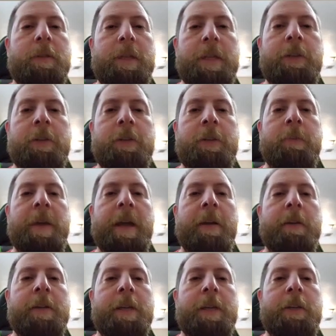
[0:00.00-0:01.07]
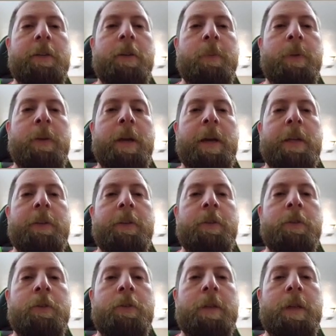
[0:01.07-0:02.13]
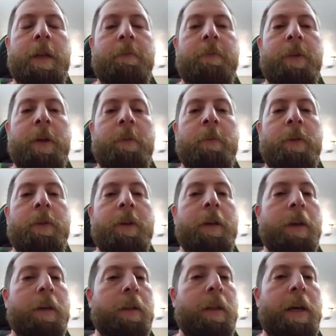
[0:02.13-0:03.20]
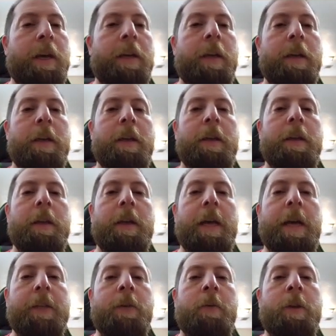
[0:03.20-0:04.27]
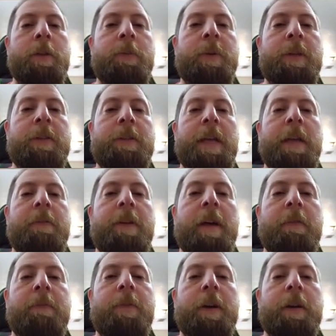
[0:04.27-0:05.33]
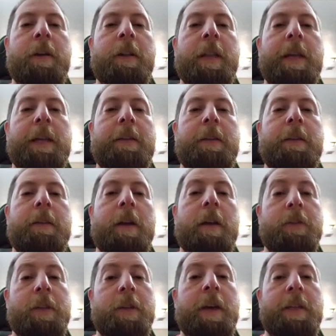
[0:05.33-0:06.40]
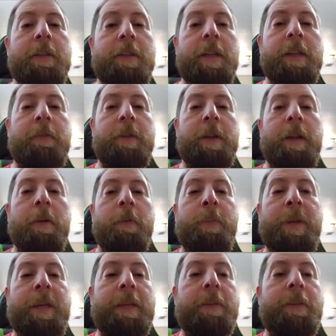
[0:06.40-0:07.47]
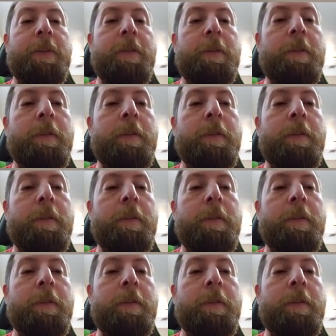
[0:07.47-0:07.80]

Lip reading: Get you some heritage. Hope you guys have fun with it. Good luck. As always, be safe. Have fun collecting. I'll see you guys in the next video. Peace.